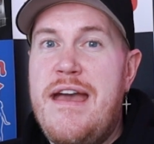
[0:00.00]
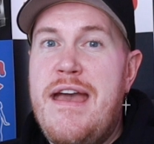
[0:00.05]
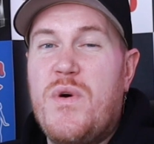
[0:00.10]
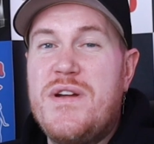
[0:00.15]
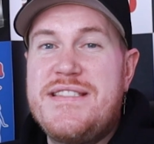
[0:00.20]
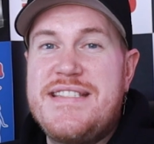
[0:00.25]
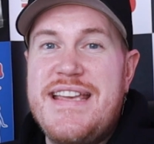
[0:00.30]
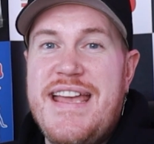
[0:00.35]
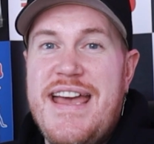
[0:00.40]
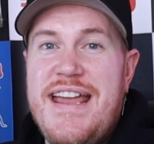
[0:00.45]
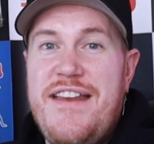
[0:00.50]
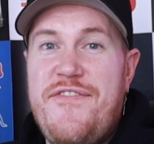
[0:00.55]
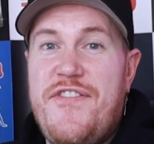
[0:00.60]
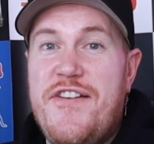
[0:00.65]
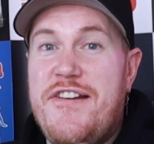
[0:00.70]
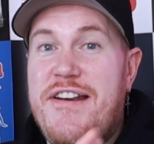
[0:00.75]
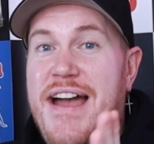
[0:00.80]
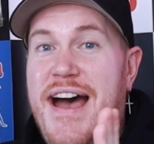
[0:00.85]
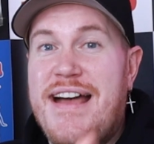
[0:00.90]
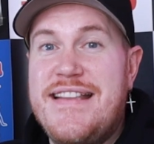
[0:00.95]
Once again, if
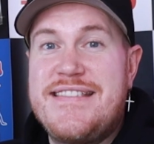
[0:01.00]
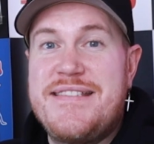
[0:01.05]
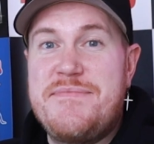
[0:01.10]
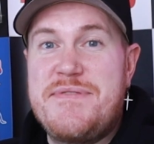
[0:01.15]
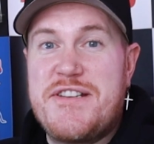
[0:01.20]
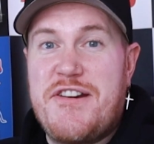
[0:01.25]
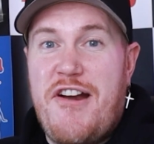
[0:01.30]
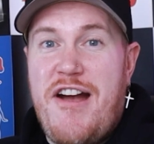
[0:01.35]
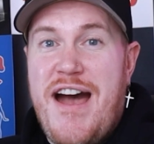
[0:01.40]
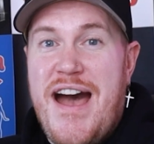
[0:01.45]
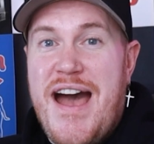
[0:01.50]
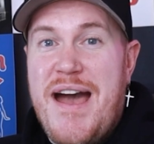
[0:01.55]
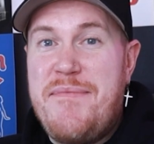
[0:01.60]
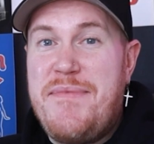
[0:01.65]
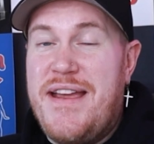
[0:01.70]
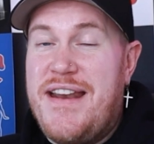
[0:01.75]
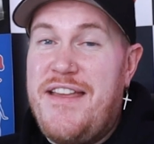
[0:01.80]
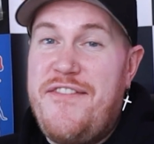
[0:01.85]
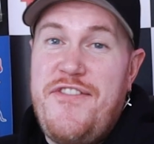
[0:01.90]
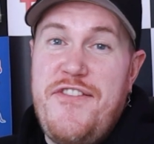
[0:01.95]
you're not subscribed
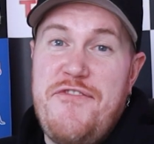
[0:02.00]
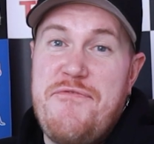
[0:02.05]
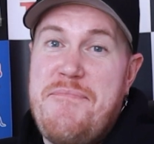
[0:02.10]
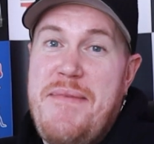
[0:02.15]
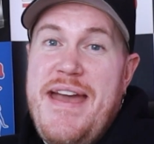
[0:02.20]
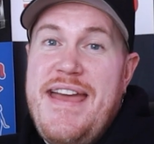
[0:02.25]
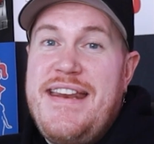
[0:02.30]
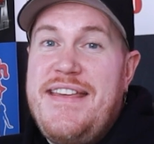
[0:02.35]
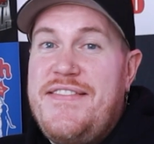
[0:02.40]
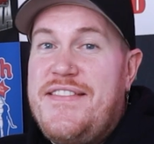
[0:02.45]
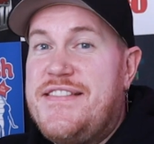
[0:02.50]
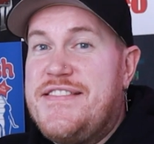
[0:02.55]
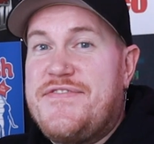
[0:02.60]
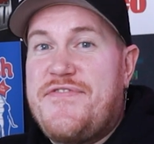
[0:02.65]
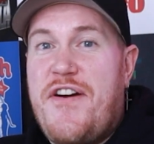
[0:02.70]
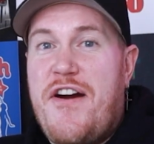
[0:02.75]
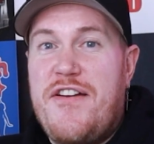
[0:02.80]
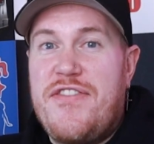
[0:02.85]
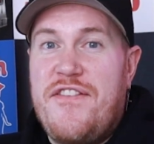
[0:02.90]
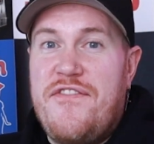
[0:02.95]
and if you've made it this
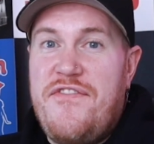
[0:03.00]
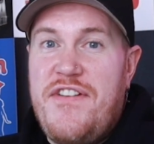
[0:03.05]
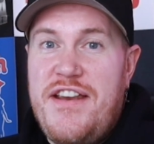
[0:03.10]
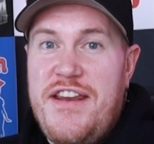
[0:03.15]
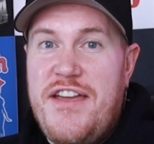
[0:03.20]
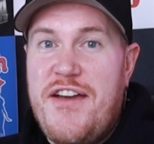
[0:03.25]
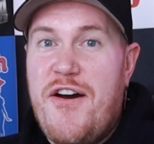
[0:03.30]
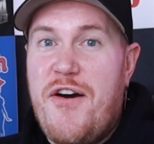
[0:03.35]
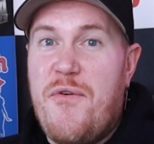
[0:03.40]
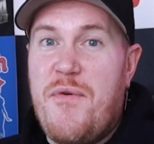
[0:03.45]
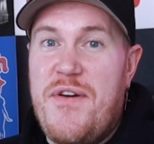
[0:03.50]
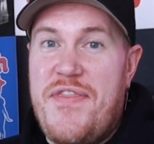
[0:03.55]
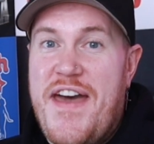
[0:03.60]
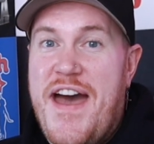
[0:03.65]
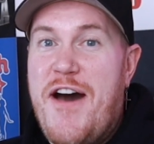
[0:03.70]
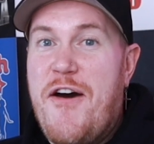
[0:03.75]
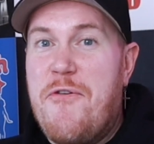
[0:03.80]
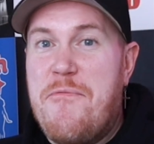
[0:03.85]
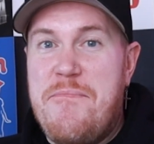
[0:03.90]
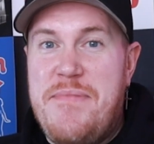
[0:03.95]
far in the video
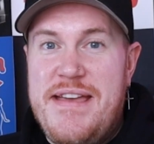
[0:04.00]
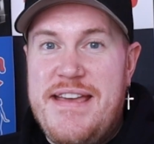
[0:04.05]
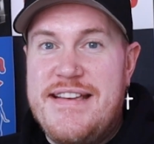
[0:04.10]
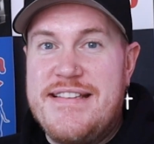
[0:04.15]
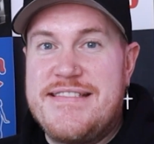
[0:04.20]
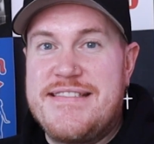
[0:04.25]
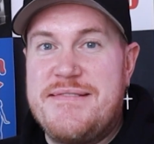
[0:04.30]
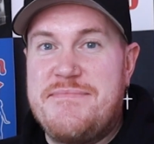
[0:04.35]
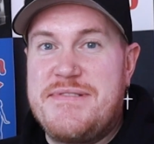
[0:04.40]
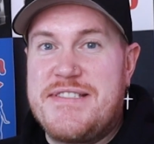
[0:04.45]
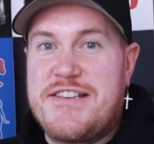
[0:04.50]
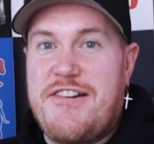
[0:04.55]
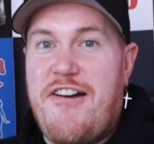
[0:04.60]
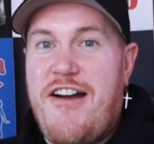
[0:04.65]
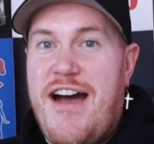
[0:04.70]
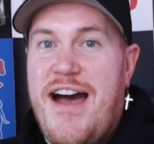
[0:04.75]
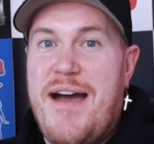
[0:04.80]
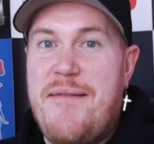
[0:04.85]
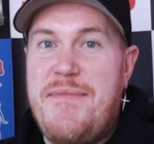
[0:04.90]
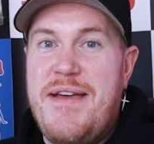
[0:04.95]
without being
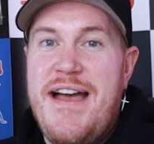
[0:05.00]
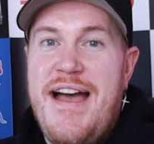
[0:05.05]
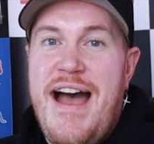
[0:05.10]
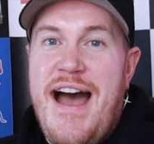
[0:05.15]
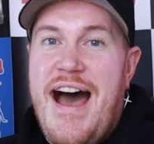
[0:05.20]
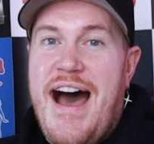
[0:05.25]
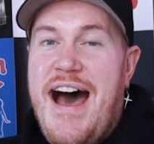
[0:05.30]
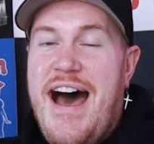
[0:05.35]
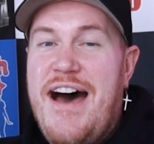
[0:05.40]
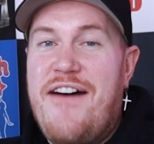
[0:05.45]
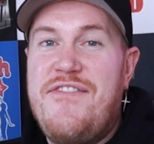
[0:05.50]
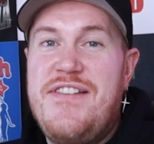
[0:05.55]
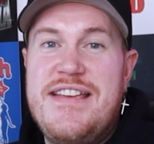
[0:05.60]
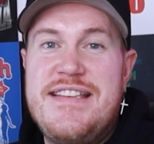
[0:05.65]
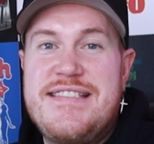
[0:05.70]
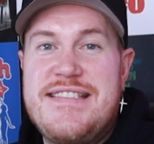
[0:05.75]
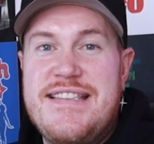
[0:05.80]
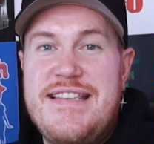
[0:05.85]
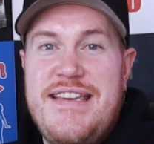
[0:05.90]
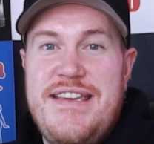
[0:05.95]
subscribed,
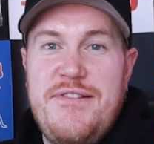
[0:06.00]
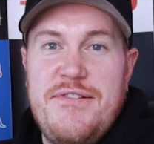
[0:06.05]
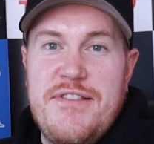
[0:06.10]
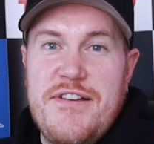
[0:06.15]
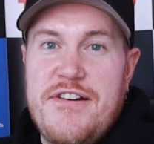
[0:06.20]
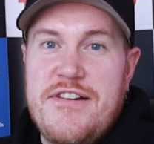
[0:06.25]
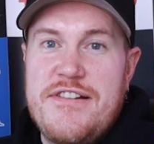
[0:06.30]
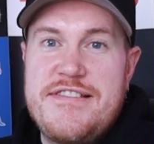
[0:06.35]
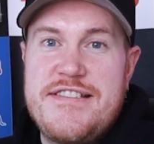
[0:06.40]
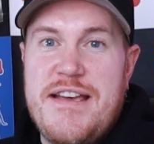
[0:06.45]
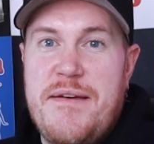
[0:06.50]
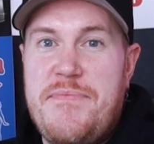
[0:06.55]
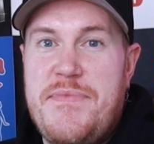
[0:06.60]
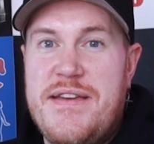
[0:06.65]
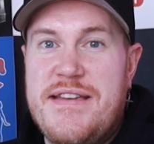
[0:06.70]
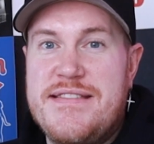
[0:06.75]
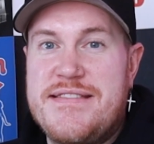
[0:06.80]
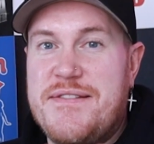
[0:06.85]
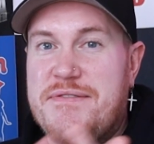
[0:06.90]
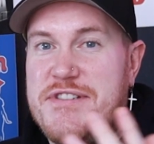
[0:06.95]
obviously you learned
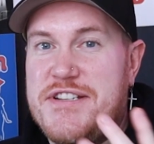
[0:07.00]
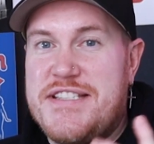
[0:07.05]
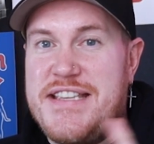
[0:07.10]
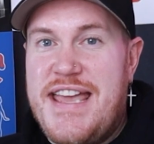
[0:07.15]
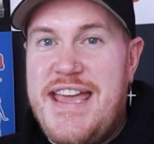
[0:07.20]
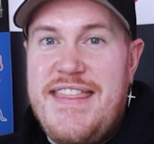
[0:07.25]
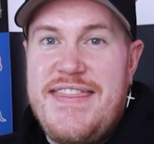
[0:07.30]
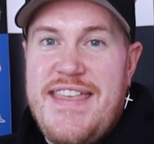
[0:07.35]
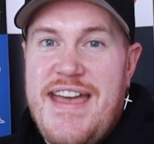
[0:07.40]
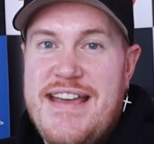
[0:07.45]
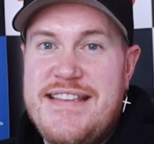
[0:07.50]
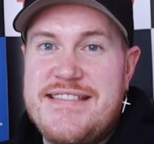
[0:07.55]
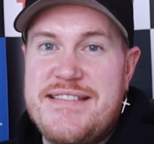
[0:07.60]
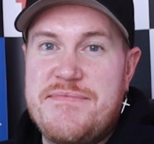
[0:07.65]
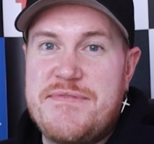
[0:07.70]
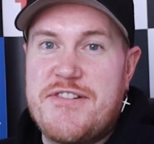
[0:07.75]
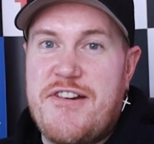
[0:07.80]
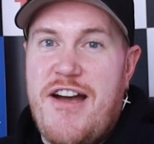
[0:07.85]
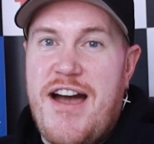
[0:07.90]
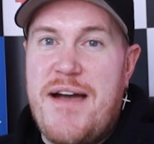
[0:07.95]
something. So just hit that
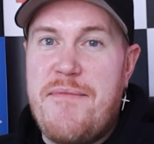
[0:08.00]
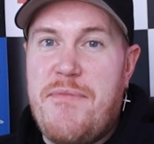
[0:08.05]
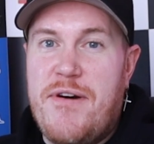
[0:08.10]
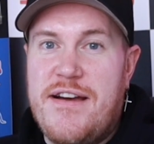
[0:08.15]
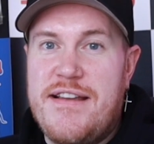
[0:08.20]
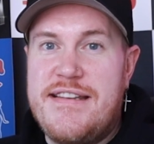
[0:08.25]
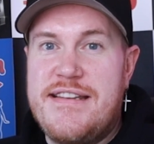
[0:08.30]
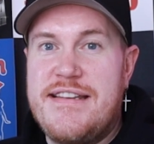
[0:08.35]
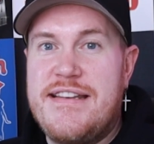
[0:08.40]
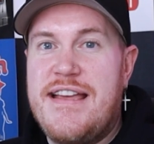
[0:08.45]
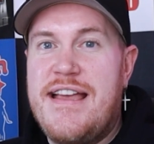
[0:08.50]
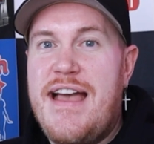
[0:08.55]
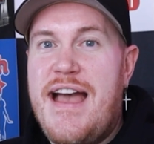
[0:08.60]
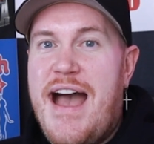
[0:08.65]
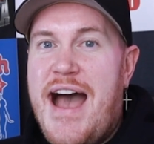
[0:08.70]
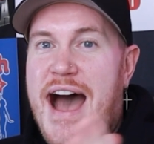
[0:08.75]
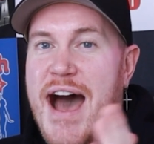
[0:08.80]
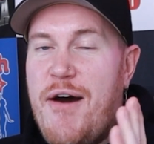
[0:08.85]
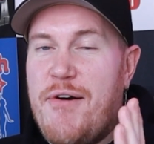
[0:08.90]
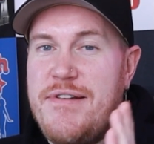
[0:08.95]
subscribe button.
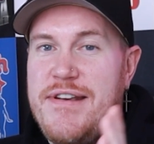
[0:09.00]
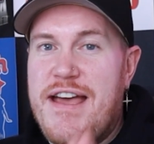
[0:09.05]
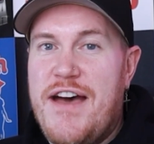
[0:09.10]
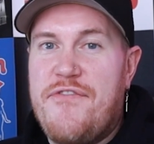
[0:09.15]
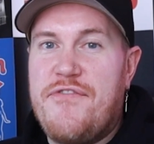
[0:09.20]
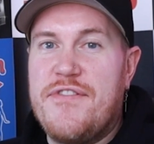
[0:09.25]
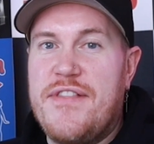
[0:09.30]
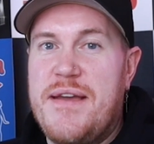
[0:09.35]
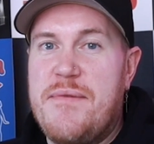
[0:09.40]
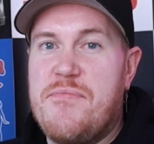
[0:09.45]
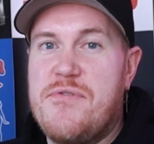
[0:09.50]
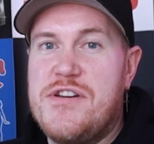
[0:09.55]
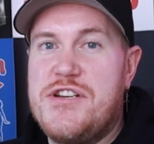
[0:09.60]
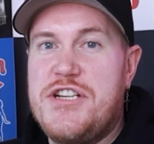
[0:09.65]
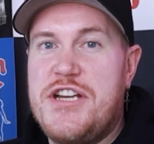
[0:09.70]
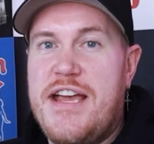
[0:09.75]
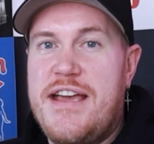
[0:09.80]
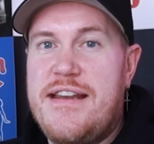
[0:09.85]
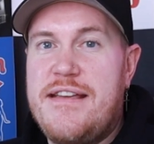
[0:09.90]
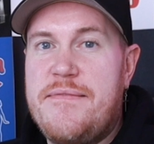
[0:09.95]
I would definitely
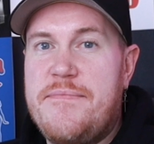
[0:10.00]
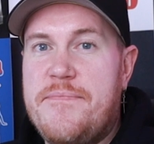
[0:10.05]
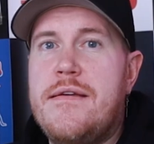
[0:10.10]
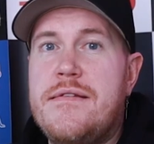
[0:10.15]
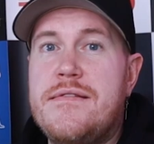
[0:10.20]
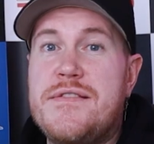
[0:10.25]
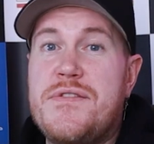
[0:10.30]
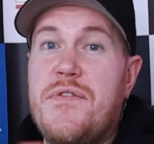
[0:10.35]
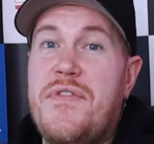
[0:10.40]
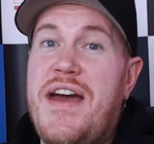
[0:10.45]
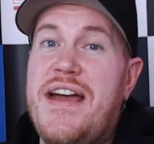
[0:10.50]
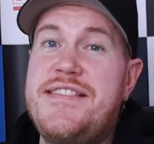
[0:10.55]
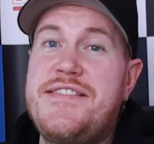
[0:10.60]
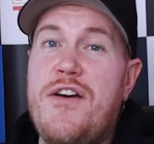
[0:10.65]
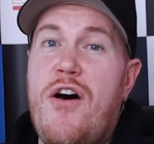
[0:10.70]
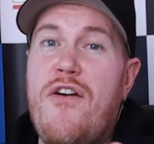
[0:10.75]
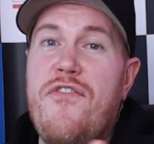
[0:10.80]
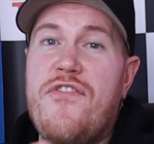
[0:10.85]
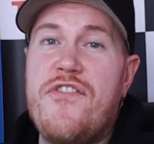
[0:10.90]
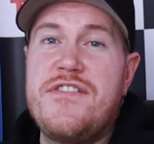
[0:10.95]
appreciate it. So that's
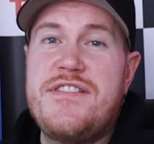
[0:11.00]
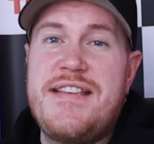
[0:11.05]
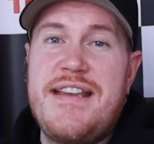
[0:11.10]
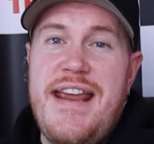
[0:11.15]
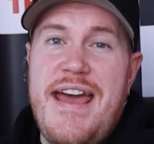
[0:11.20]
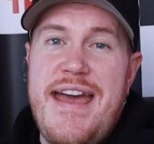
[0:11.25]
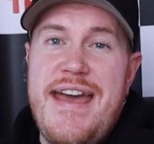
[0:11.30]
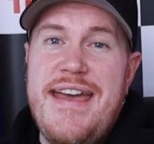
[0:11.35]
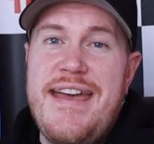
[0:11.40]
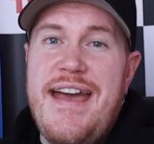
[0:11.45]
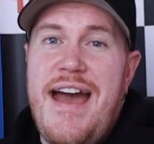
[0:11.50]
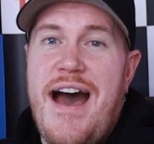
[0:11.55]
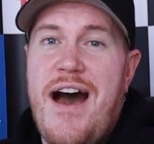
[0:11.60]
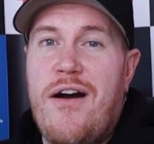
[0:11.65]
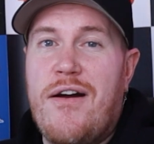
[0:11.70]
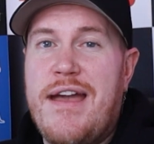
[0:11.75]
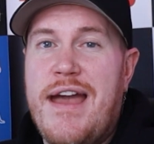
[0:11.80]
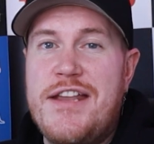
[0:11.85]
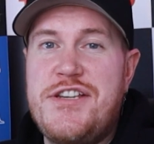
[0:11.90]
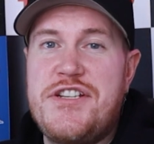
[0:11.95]
all for today.
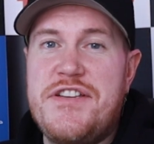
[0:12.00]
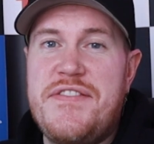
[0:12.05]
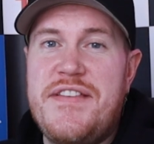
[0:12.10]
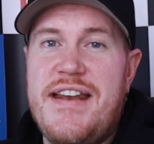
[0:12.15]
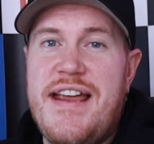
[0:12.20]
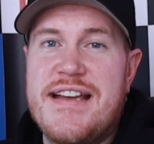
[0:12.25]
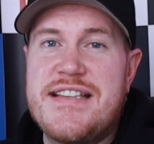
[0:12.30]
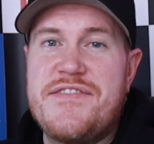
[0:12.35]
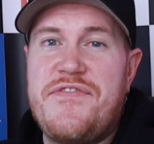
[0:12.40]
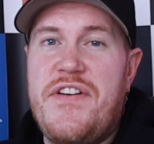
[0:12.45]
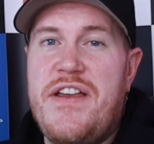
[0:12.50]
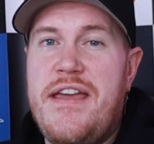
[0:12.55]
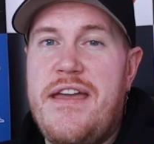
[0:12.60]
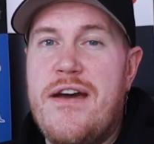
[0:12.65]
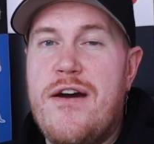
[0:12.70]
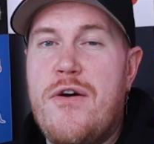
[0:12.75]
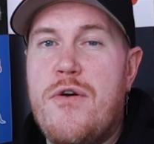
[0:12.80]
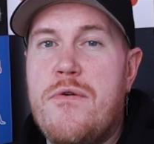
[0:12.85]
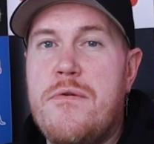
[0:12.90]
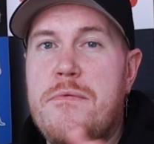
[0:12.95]
I'll catch you in the next
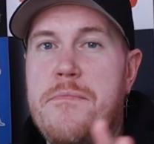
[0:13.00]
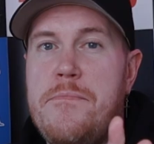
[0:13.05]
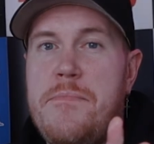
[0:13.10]
video.